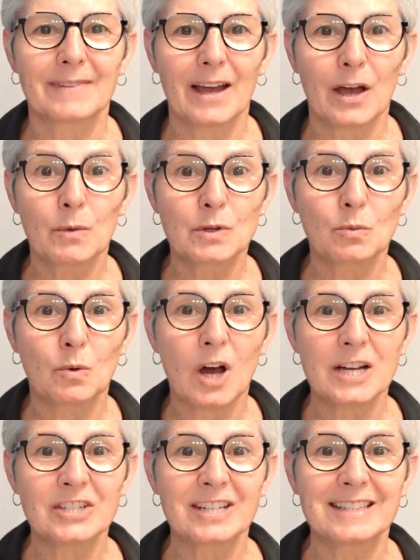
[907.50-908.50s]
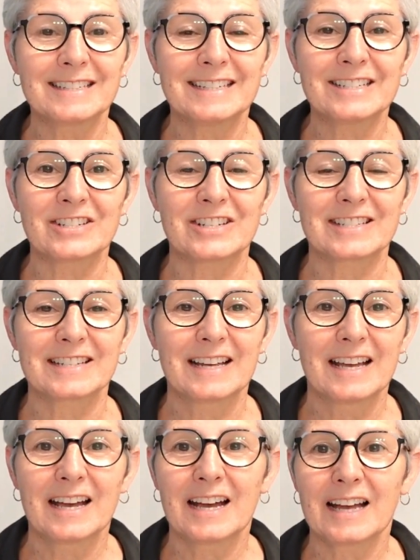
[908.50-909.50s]
I was washing the dishes.
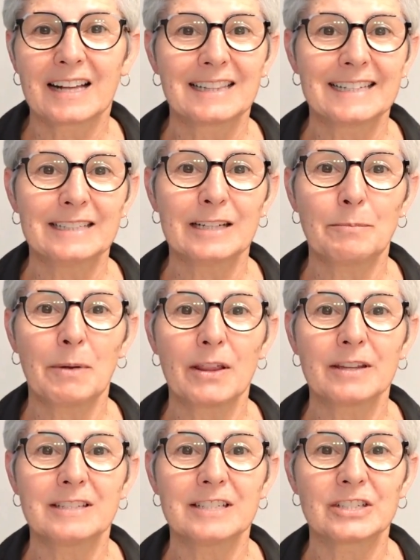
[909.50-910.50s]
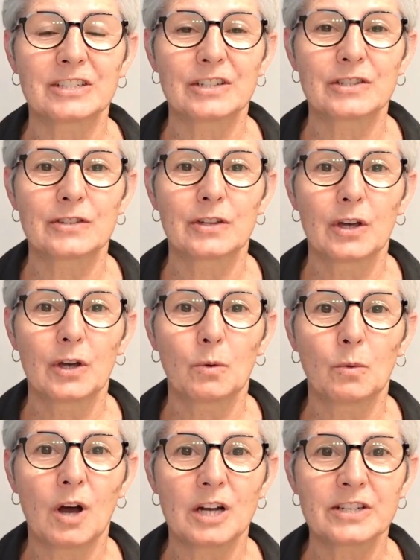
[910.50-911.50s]
I cleaned up all the dishes,
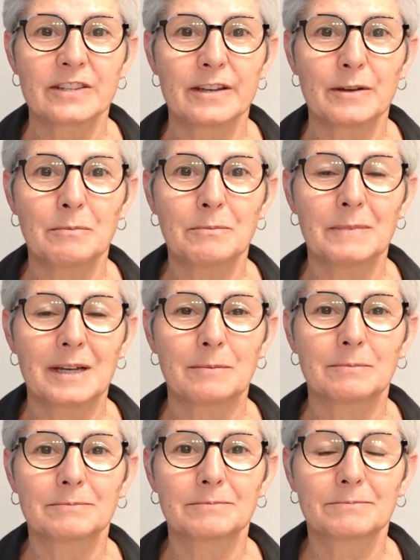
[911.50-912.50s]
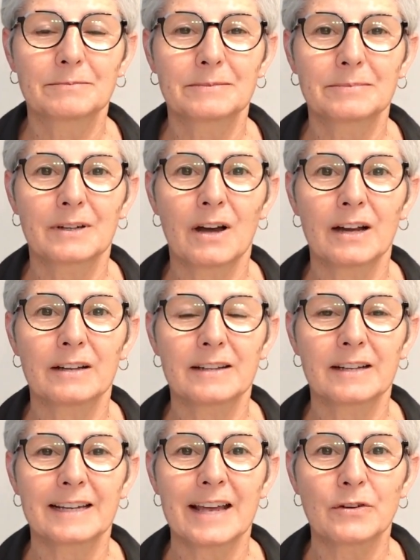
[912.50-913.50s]
washed them, and got
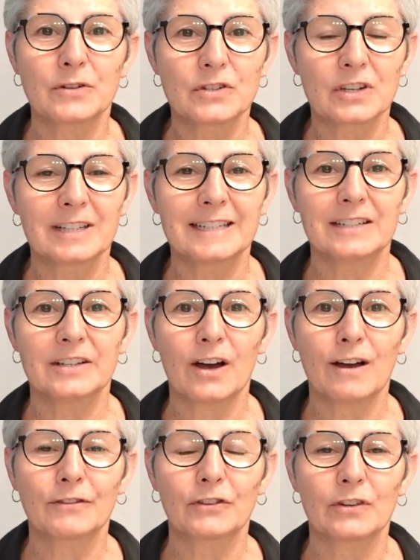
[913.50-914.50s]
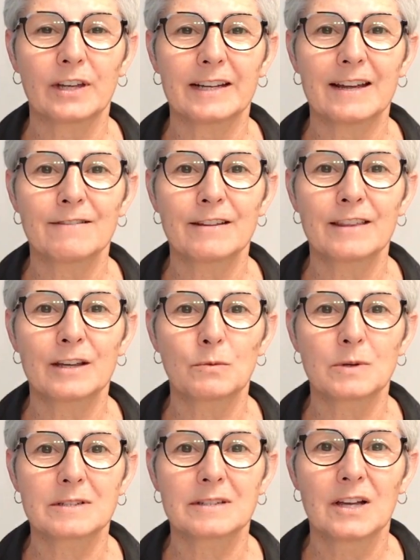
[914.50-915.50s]
the counters cleaned off so that everything
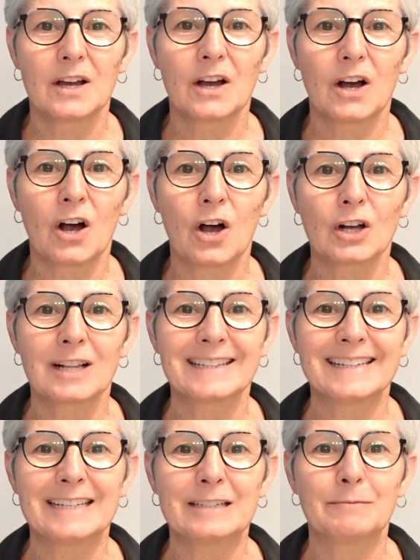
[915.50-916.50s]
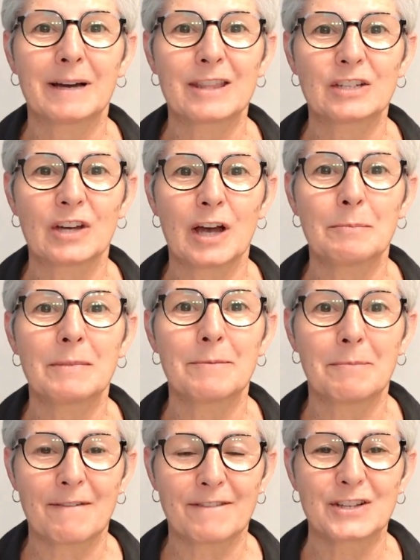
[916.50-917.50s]
was all clean by the time the
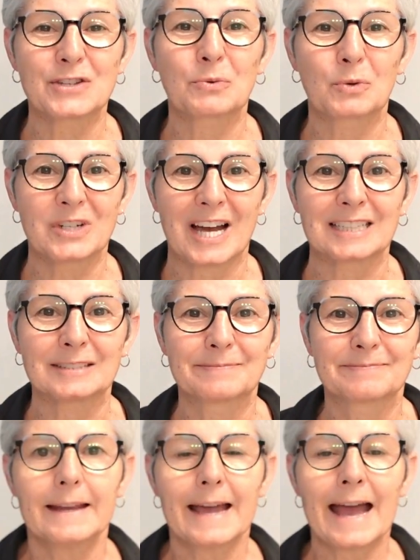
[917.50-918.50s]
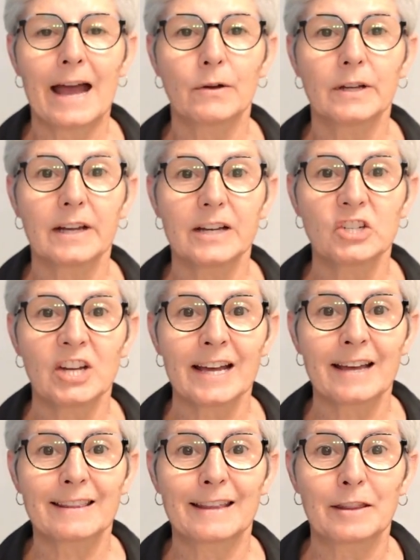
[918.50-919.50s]
muffins were done. And how did I
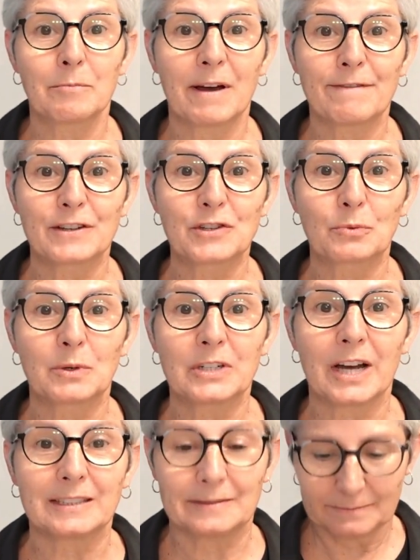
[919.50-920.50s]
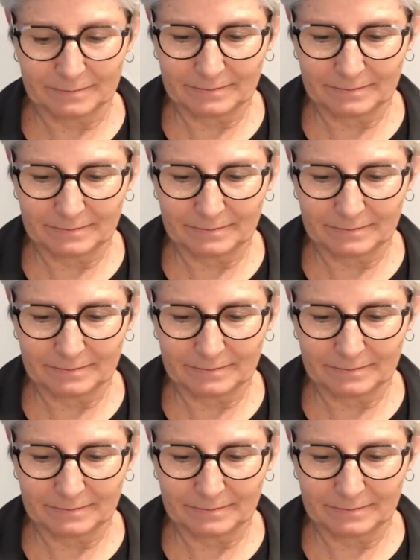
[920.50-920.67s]
check that the muffins were done?